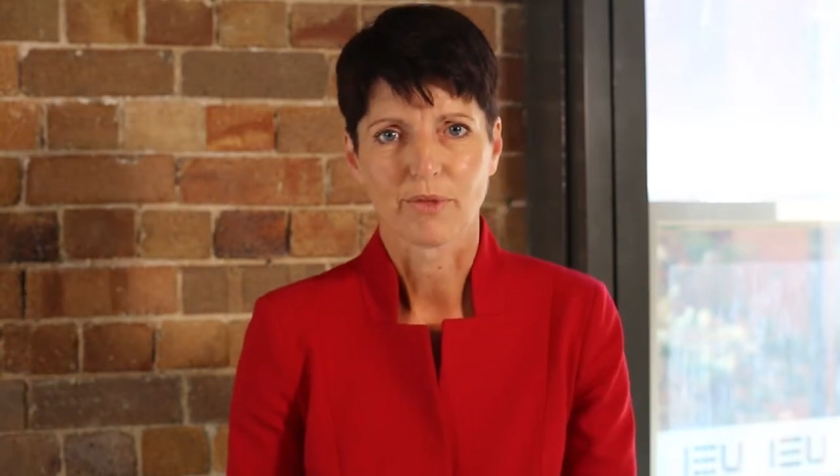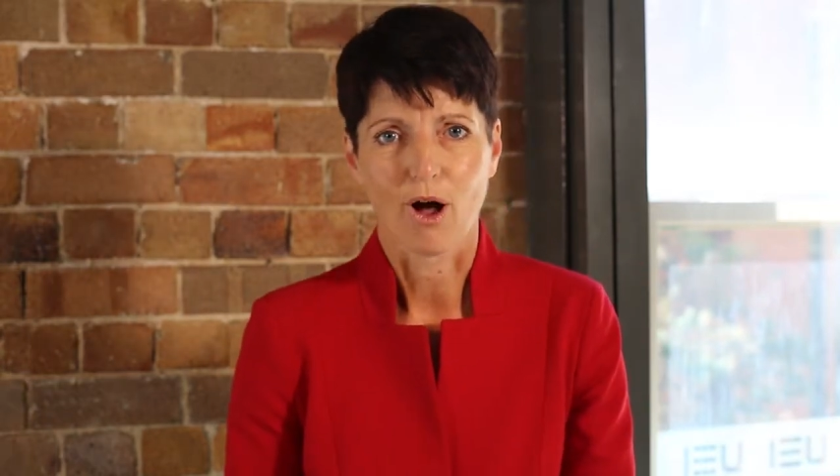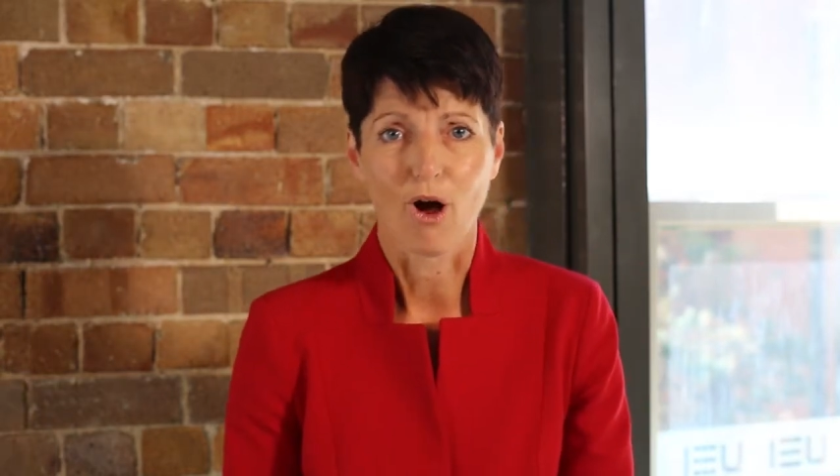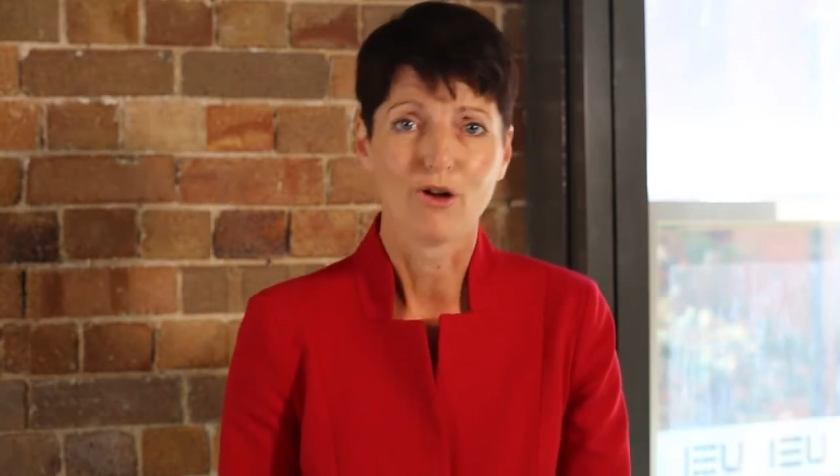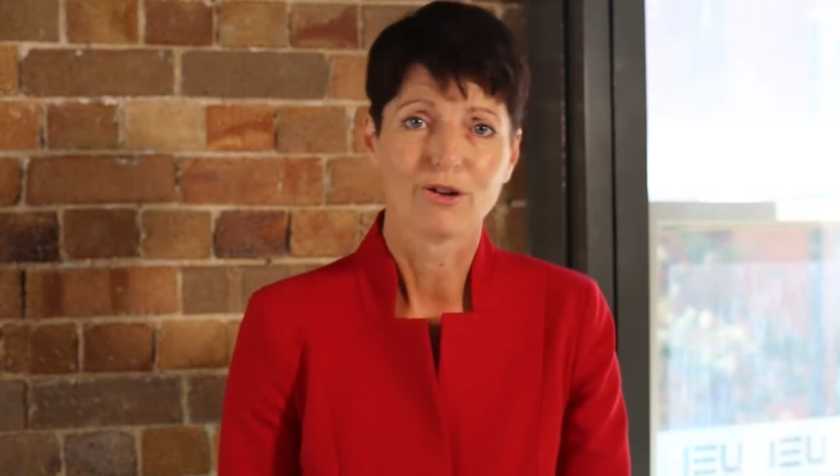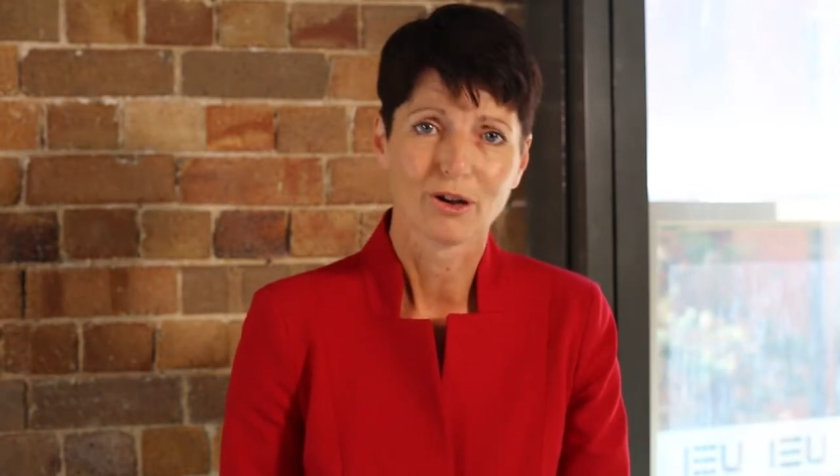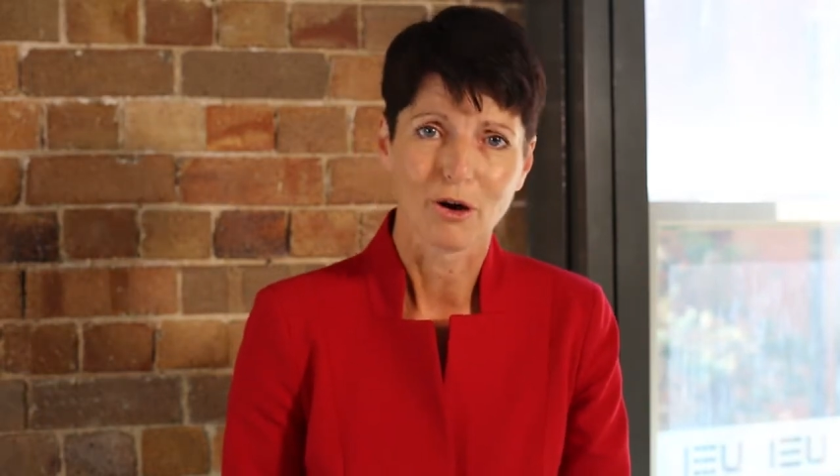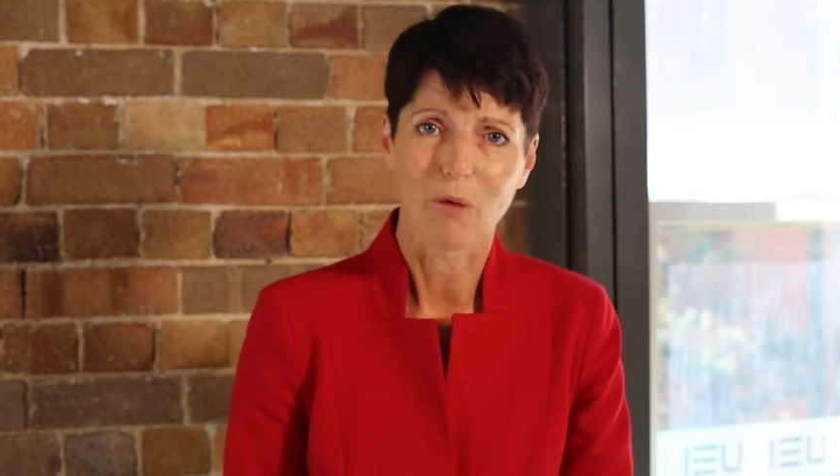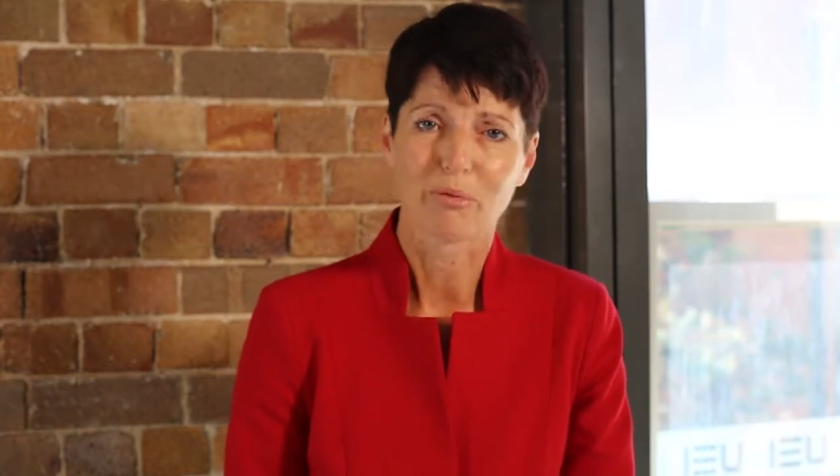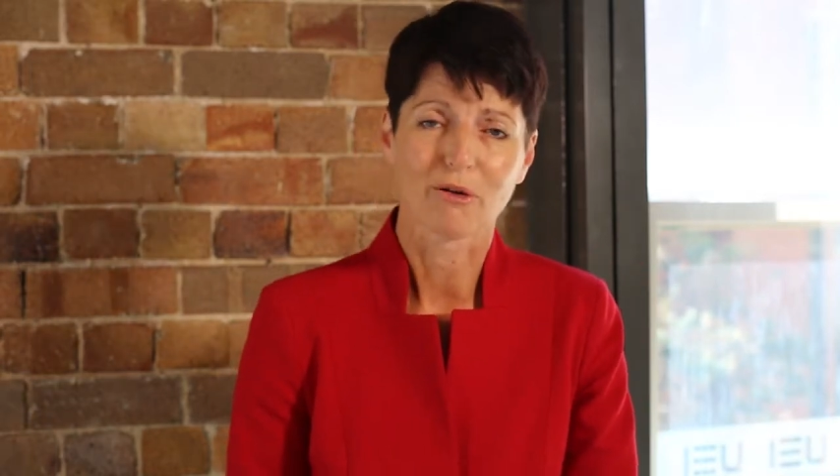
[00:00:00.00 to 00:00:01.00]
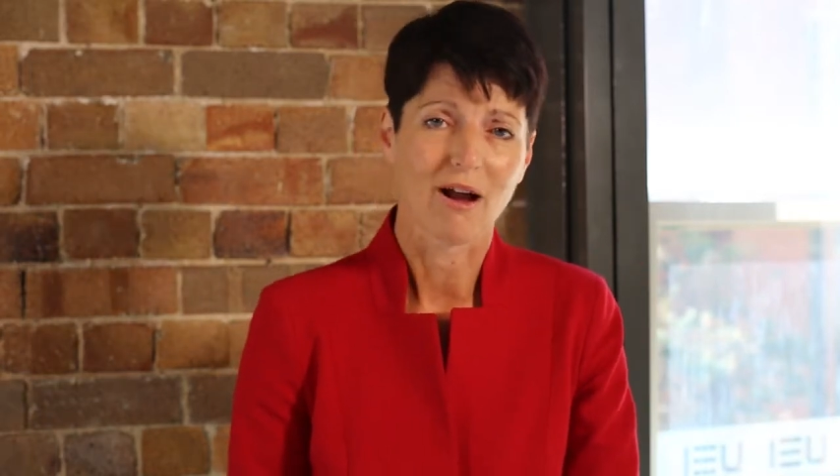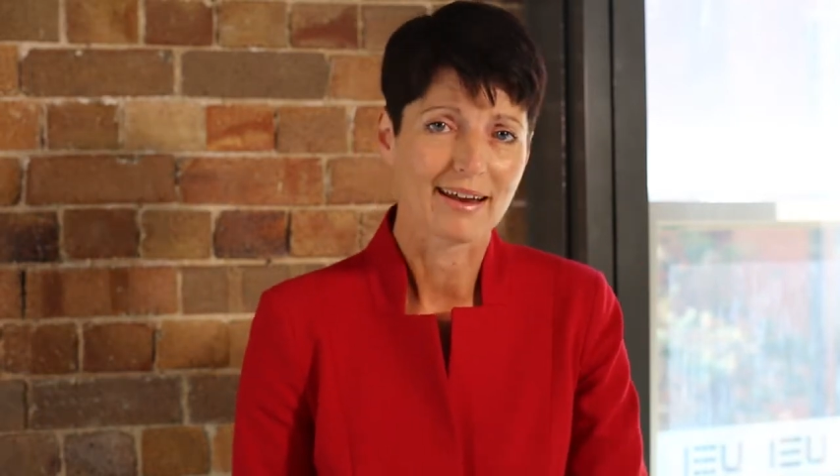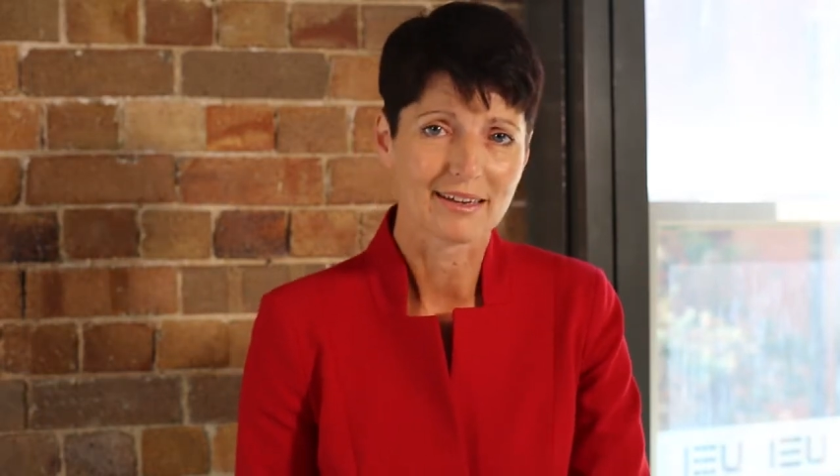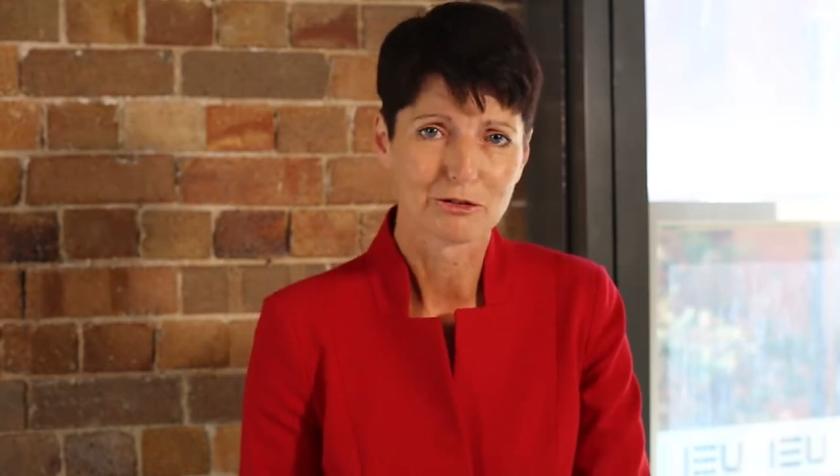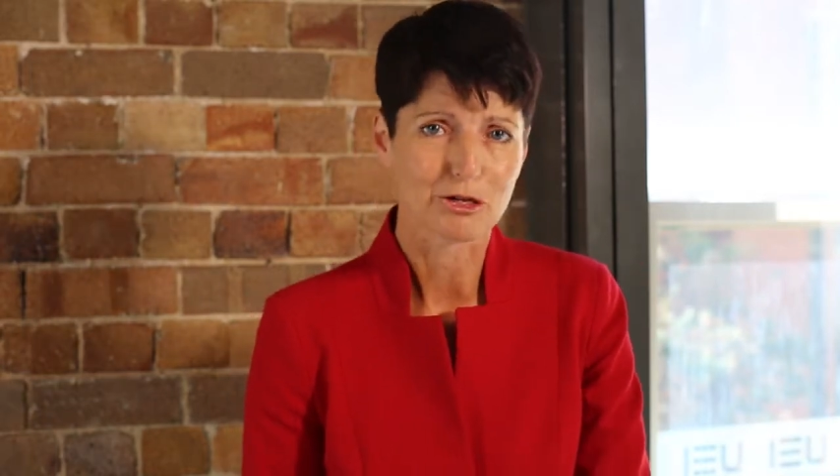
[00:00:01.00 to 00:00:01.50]
own,
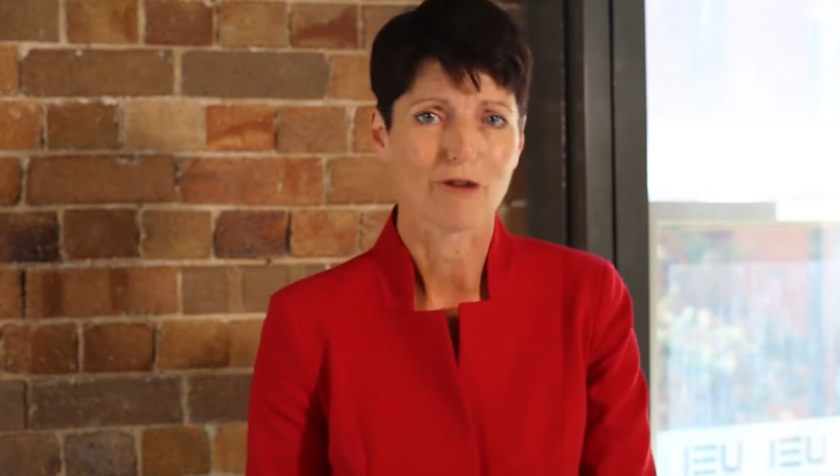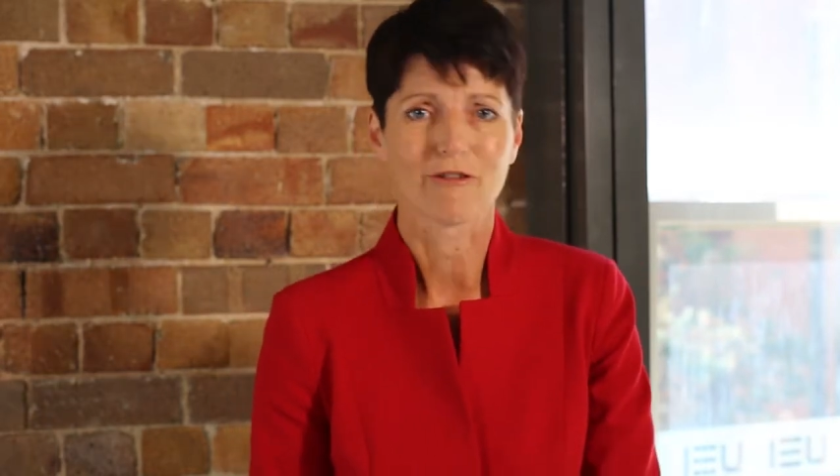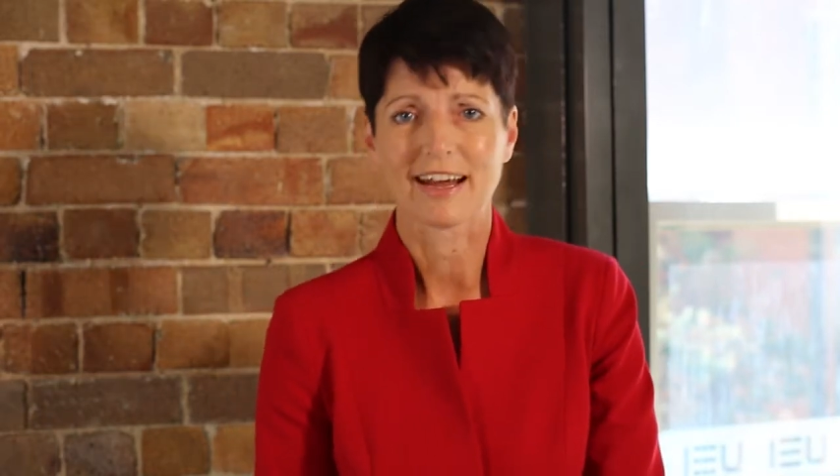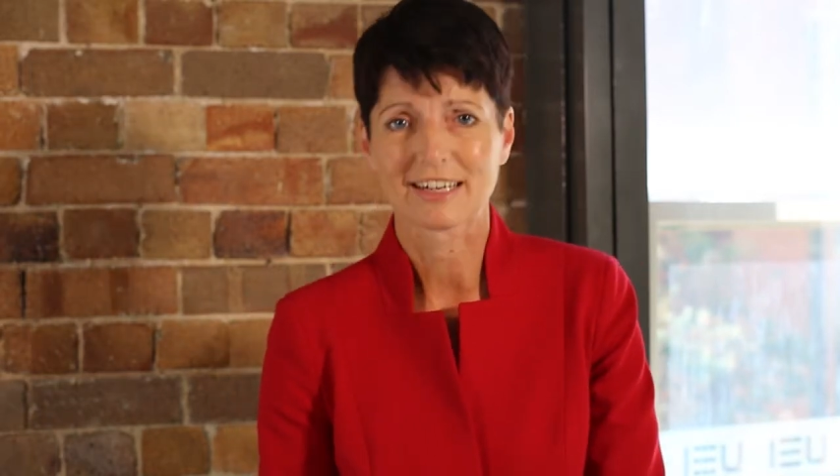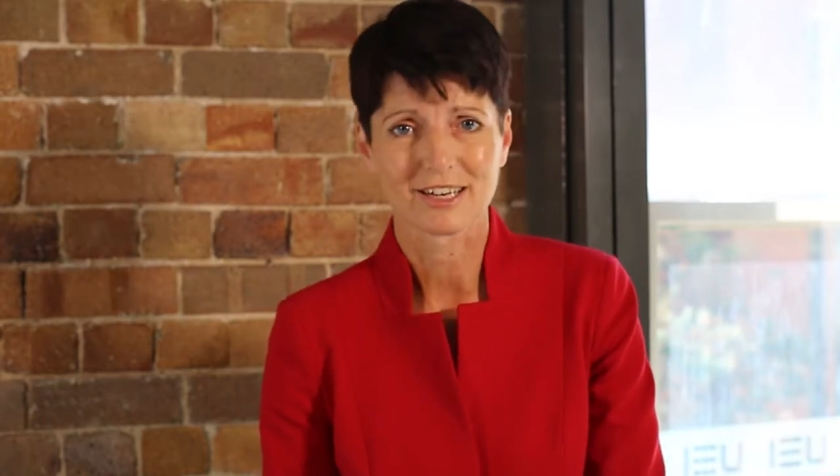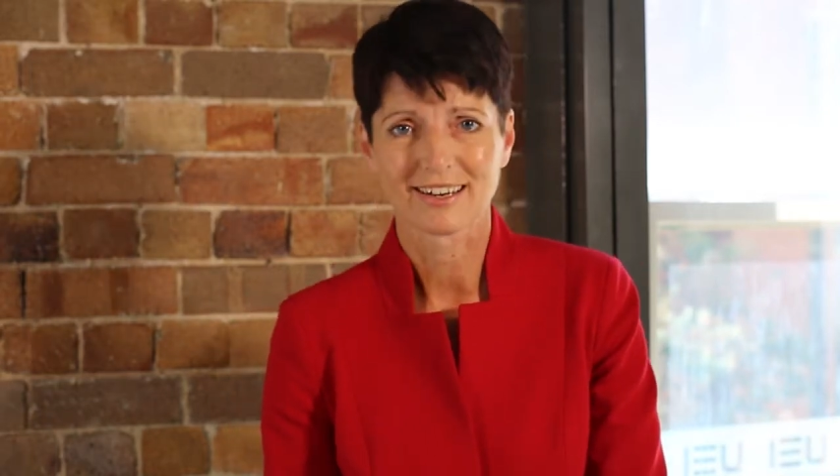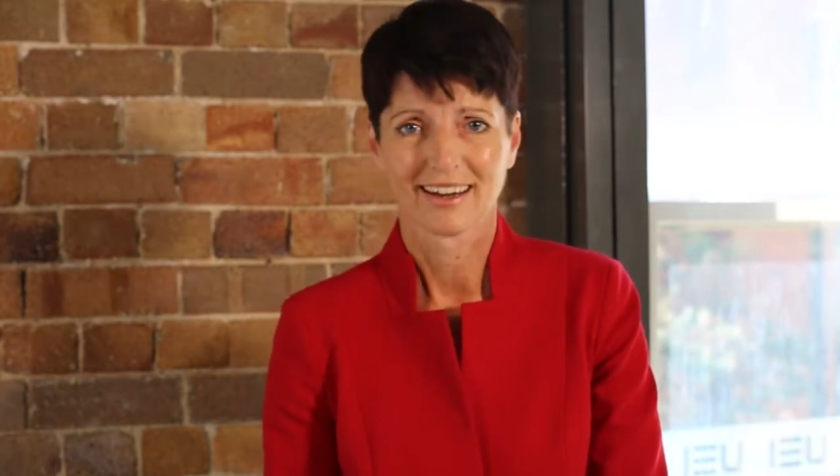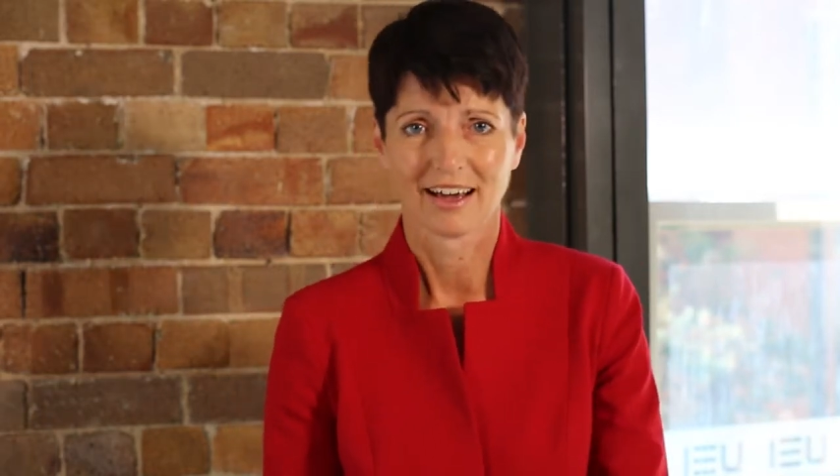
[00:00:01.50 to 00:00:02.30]
operate, direct.